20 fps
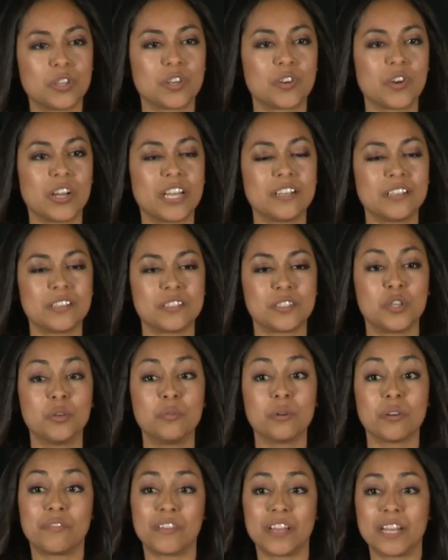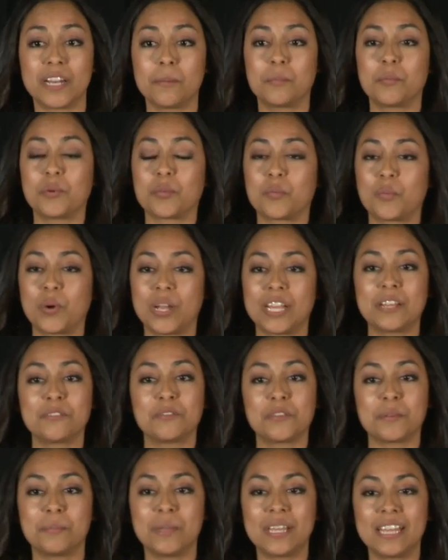third graders who were fed up with
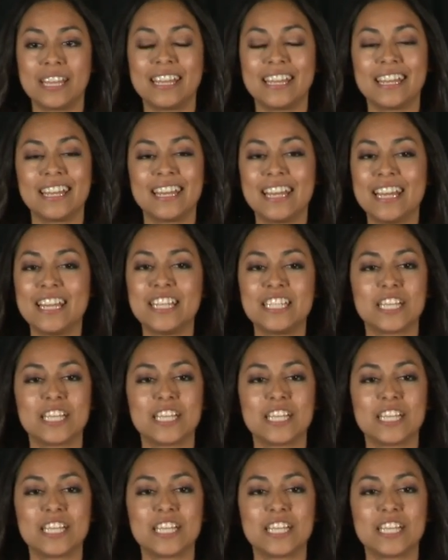waiting for me